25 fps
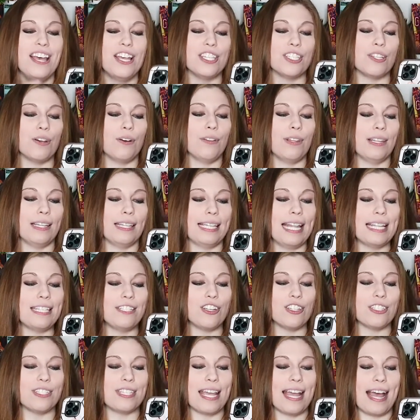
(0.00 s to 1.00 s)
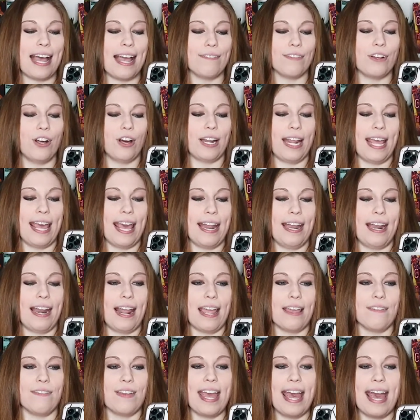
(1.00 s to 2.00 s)
So let's just say I've gone ahead and
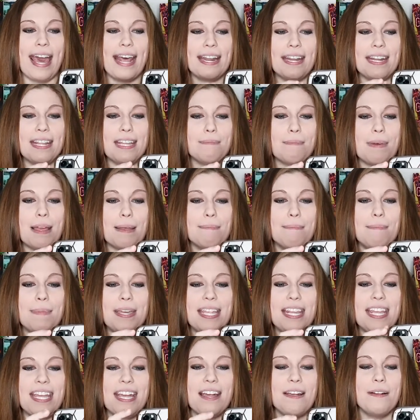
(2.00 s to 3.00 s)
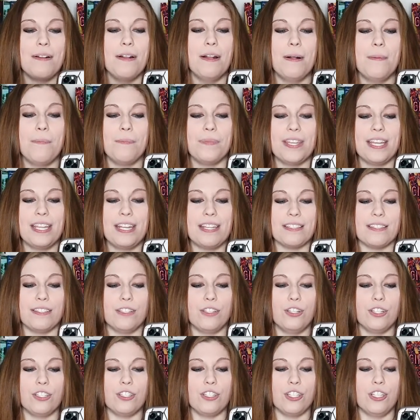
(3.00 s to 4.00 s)
I have added in my media. It is
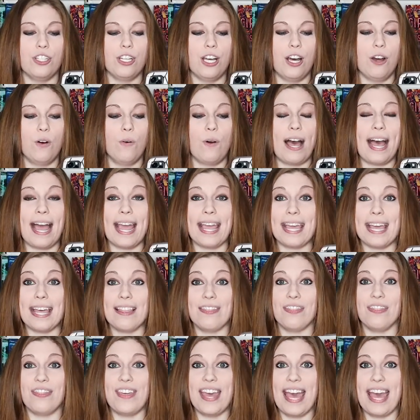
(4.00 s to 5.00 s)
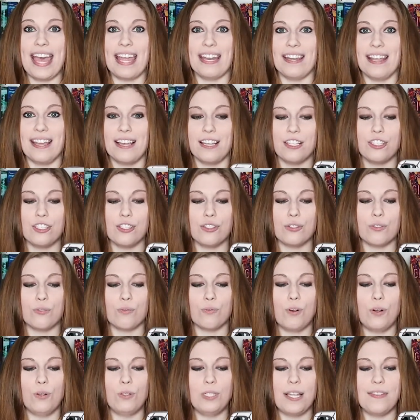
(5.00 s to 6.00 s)
good to go. I can then
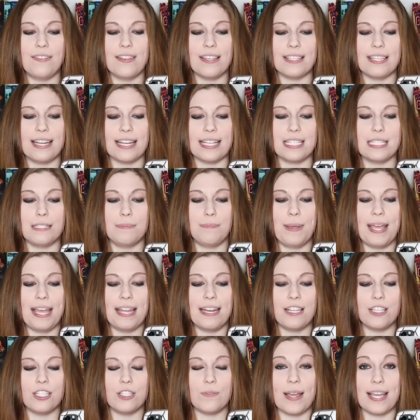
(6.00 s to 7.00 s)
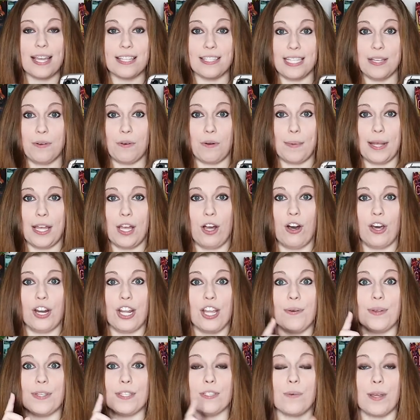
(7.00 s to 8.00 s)
scroll on this and expand it can see where my
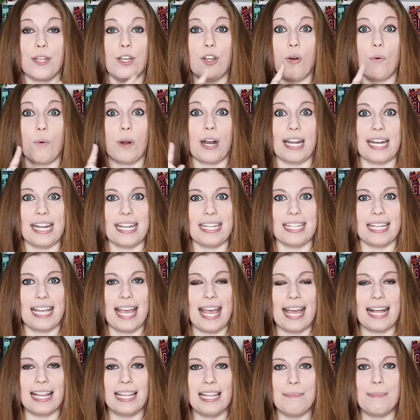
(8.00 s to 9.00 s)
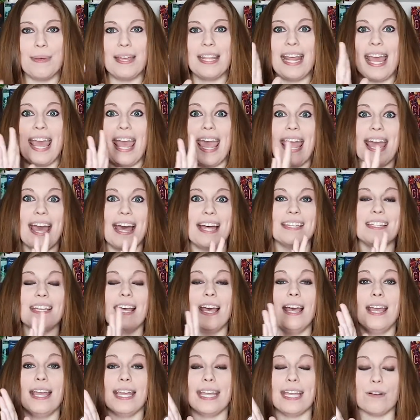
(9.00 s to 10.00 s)
audio is, so I know where I need to clip it and
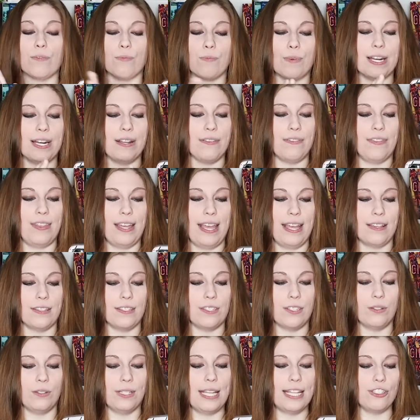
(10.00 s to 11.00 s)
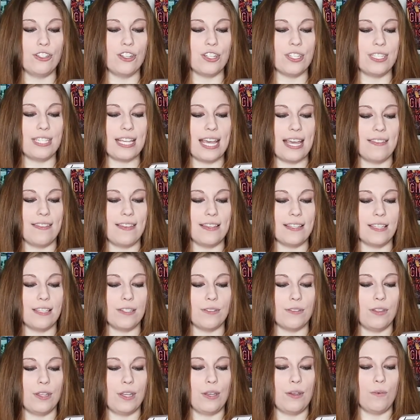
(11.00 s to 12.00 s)
get rid of things. So let's just say this
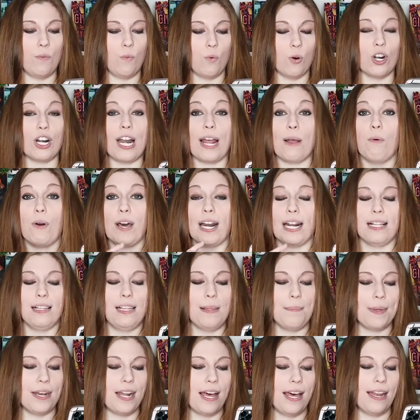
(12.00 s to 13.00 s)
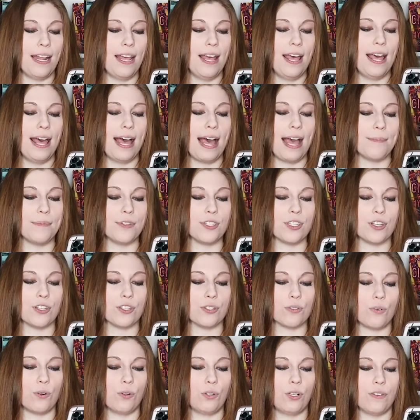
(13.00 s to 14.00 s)
is the word I want to clip it on. I'm just going
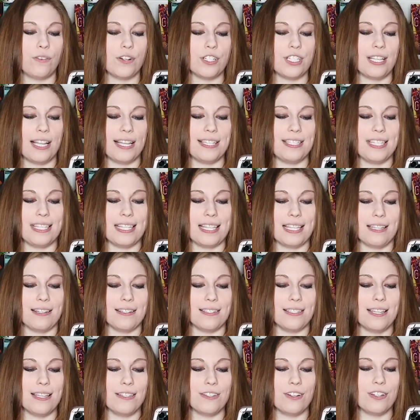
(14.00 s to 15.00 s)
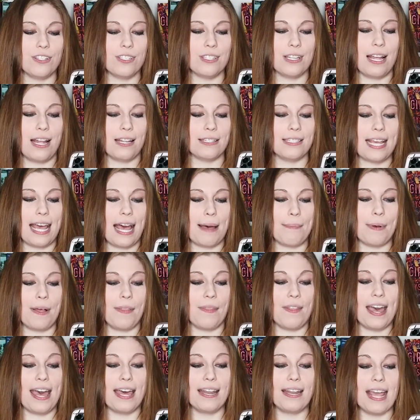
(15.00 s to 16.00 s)
to scroll over till I see the little scissors. I'll tap
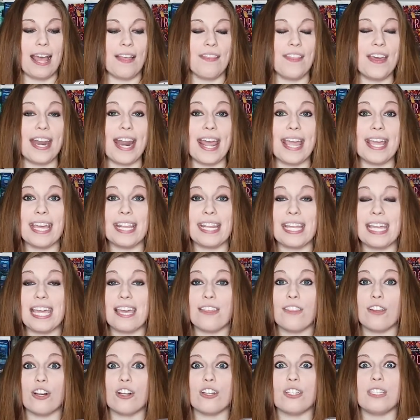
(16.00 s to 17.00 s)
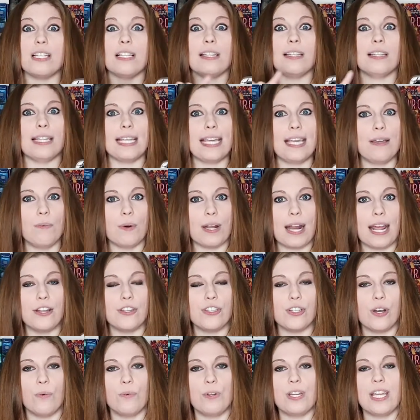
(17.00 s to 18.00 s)
on that, and then I can either delete what I
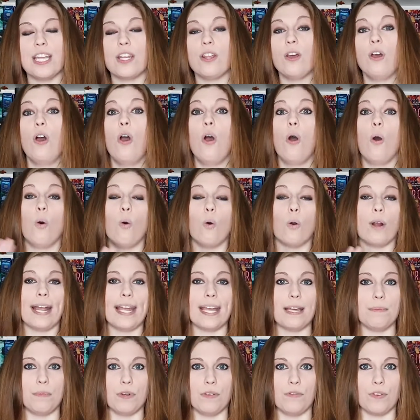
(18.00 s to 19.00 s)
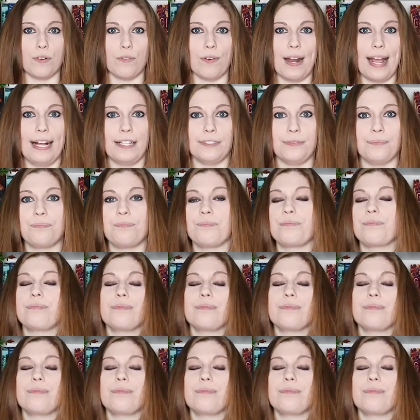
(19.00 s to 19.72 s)
don't need or I can move it around.